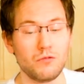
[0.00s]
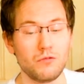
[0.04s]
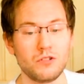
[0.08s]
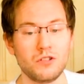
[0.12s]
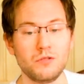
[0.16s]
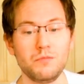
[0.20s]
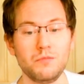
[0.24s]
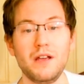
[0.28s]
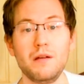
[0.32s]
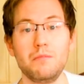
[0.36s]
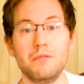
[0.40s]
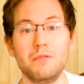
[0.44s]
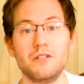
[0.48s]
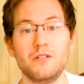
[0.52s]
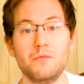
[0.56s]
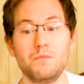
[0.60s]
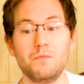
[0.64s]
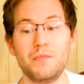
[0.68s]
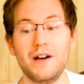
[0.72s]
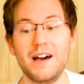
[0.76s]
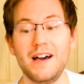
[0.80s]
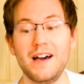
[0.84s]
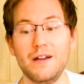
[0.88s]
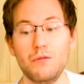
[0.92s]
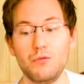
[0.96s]
be able to
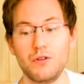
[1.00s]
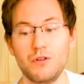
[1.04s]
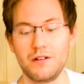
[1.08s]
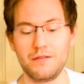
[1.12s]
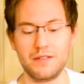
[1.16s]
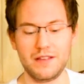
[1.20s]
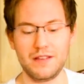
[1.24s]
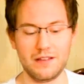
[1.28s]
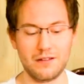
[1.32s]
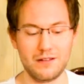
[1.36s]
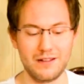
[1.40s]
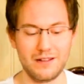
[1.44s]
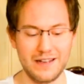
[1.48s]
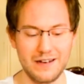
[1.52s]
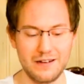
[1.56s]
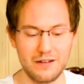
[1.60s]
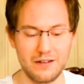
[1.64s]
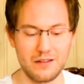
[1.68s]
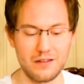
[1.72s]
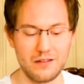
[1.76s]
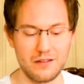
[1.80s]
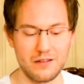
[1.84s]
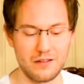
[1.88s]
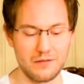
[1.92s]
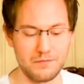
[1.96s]
buy one of these
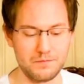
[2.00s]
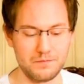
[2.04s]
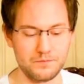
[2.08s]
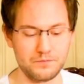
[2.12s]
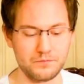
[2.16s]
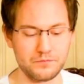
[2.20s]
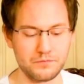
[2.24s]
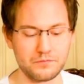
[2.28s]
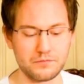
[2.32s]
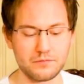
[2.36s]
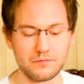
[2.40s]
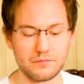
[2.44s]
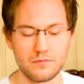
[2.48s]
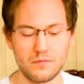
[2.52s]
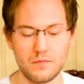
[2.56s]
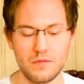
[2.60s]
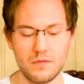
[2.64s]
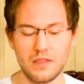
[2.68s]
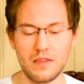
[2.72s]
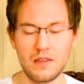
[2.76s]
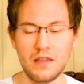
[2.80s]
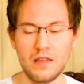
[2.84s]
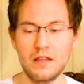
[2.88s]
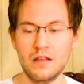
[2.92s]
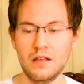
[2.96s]
lenses.
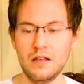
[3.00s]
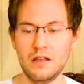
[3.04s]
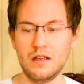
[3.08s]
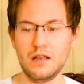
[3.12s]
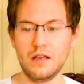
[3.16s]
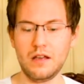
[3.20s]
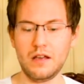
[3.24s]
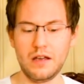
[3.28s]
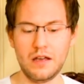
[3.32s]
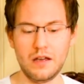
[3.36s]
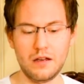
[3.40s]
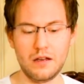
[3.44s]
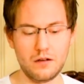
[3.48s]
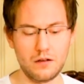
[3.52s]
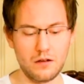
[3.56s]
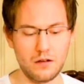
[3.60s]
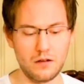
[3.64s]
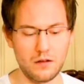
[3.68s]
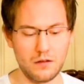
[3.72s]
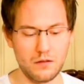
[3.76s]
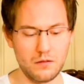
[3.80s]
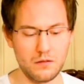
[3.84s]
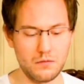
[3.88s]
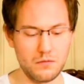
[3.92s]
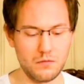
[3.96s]
And
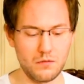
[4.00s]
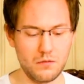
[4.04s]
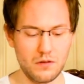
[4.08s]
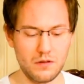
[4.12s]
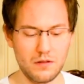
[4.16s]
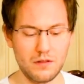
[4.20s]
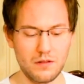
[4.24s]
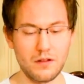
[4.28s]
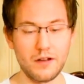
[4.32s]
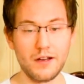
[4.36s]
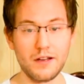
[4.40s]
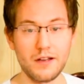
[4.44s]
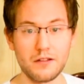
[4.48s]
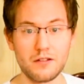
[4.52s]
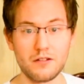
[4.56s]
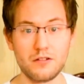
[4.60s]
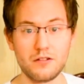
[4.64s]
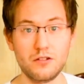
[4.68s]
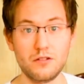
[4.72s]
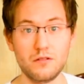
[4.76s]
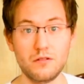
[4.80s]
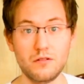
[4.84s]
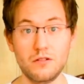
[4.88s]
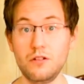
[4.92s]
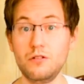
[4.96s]
last
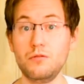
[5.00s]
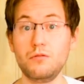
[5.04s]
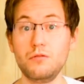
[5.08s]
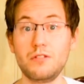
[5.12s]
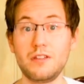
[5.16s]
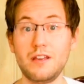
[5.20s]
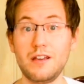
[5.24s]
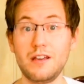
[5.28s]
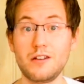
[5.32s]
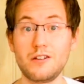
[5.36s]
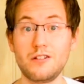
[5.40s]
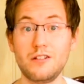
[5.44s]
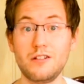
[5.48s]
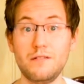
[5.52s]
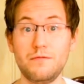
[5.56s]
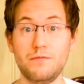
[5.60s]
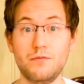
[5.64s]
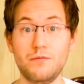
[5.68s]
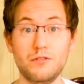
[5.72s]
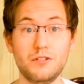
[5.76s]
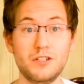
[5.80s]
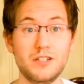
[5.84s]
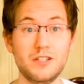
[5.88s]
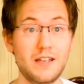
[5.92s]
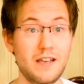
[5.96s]
news actually
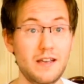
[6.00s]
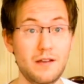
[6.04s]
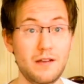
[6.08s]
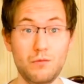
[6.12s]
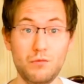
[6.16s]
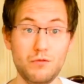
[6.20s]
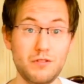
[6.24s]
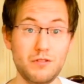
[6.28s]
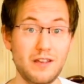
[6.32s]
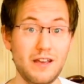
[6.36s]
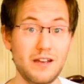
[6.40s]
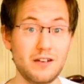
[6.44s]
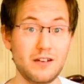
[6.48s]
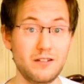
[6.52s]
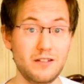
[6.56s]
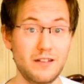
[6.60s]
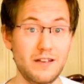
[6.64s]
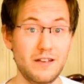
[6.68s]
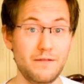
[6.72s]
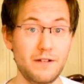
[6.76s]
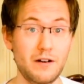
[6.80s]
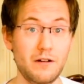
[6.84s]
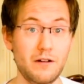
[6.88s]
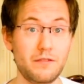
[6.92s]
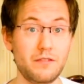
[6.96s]
for today, it was actually
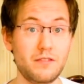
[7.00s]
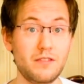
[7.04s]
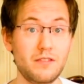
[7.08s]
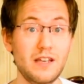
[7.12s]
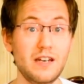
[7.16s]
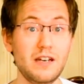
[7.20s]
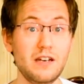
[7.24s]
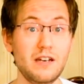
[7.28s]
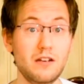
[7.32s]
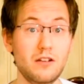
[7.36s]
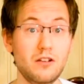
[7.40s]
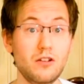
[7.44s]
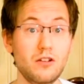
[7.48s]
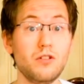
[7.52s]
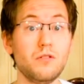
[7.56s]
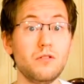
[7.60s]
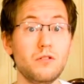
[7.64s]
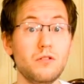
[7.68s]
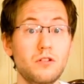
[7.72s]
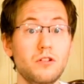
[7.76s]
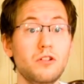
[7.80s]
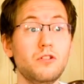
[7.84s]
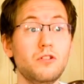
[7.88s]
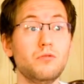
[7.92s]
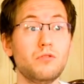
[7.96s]
a very thin
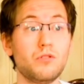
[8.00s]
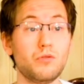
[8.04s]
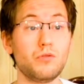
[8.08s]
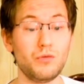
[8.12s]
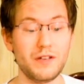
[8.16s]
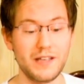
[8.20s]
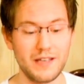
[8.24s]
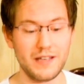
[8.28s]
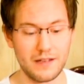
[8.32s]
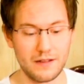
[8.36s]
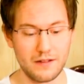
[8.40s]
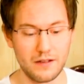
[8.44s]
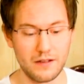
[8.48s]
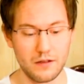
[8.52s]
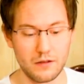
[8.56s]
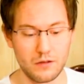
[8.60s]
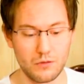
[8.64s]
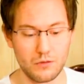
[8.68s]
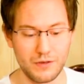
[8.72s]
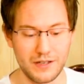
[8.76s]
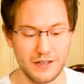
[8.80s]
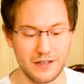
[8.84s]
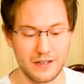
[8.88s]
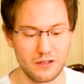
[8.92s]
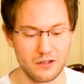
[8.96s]
news week last
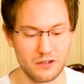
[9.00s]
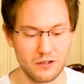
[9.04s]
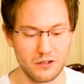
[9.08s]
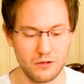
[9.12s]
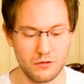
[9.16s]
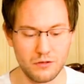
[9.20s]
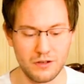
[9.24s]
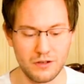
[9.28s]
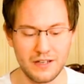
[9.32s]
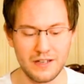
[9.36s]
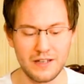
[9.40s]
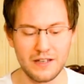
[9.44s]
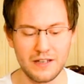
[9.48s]
week, so